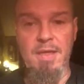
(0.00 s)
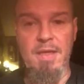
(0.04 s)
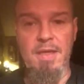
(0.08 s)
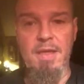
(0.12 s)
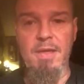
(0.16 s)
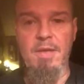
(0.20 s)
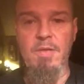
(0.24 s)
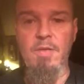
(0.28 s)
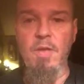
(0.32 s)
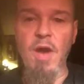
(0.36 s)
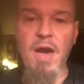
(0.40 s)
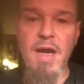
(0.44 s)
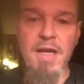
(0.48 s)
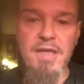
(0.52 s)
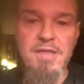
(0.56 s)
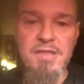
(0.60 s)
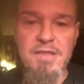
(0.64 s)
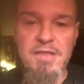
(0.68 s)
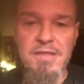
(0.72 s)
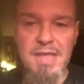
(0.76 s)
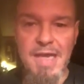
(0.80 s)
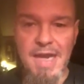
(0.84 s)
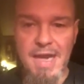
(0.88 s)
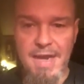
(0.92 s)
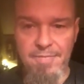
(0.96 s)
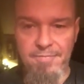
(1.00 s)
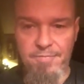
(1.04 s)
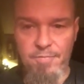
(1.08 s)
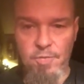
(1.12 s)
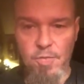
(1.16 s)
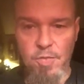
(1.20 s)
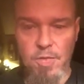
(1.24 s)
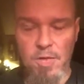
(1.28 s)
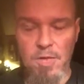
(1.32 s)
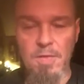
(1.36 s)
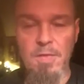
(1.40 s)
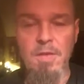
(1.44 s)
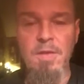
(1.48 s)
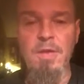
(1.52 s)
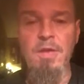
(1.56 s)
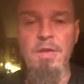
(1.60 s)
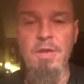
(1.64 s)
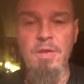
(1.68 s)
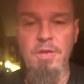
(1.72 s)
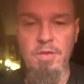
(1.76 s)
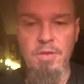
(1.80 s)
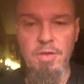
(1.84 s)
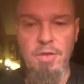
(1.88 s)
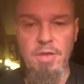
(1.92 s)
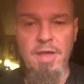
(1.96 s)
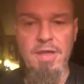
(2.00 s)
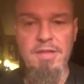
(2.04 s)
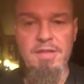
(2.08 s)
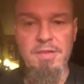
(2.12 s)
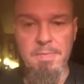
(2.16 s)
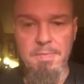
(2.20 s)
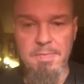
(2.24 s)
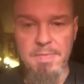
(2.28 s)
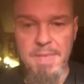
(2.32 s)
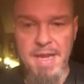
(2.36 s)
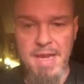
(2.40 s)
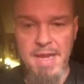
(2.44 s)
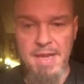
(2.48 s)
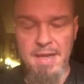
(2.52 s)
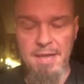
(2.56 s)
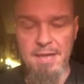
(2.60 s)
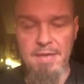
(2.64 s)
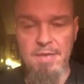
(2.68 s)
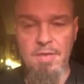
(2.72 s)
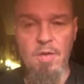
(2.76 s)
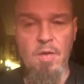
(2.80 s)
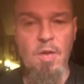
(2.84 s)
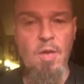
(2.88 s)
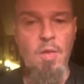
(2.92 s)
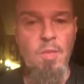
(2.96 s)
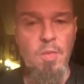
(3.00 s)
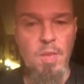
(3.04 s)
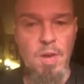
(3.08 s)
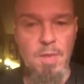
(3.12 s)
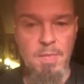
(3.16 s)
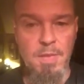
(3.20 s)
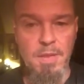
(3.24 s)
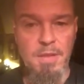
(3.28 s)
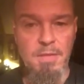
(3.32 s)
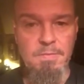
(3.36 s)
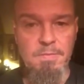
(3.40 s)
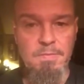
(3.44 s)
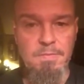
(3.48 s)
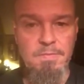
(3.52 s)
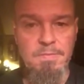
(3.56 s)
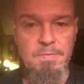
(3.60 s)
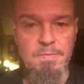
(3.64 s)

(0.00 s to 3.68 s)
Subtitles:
that Christ died for, as a man or a woman.